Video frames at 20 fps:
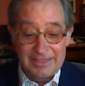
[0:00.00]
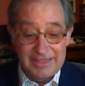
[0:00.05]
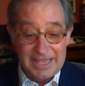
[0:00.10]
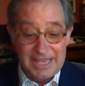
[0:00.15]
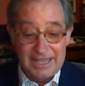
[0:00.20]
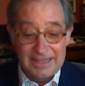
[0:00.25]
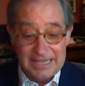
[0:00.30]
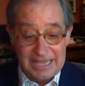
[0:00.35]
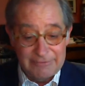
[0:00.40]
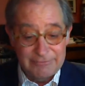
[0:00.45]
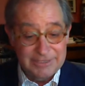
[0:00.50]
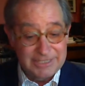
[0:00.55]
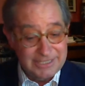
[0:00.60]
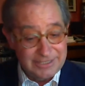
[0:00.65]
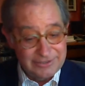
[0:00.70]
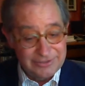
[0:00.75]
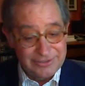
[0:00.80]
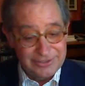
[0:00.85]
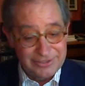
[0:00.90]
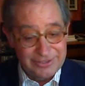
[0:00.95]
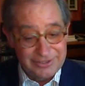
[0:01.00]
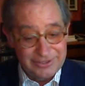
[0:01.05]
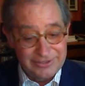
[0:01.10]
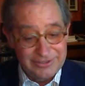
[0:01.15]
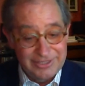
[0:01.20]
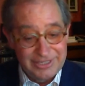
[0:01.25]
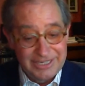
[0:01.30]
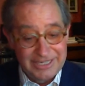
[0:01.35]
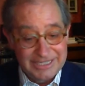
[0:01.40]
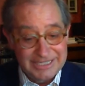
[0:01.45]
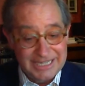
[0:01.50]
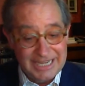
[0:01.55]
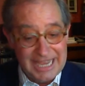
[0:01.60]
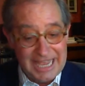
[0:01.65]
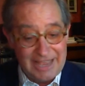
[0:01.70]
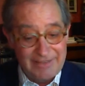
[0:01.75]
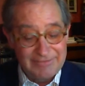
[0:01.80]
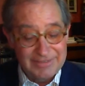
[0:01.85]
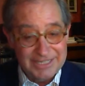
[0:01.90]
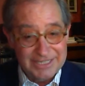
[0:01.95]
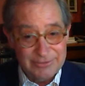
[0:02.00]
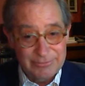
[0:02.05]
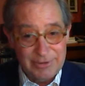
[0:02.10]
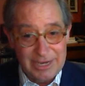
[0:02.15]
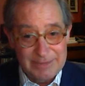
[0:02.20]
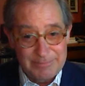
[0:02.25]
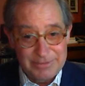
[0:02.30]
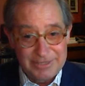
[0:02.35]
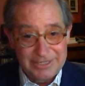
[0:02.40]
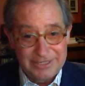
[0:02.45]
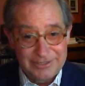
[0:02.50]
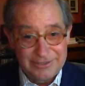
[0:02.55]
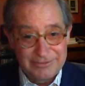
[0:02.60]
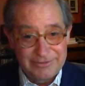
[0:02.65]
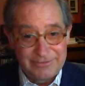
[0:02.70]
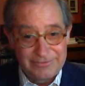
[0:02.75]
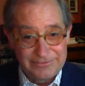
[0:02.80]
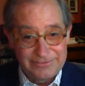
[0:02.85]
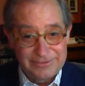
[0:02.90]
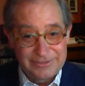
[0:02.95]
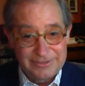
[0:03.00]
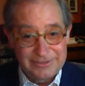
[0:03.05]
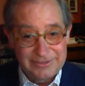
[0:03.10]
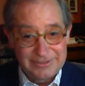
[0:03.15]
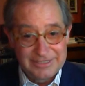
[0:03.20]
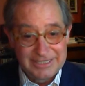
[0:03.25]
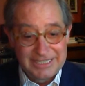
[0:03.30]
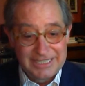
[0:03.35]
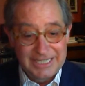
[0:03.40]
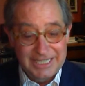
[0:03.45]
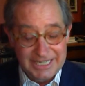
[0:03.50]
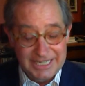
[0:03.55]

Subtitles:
then, that was years ago, to have this ripen to a full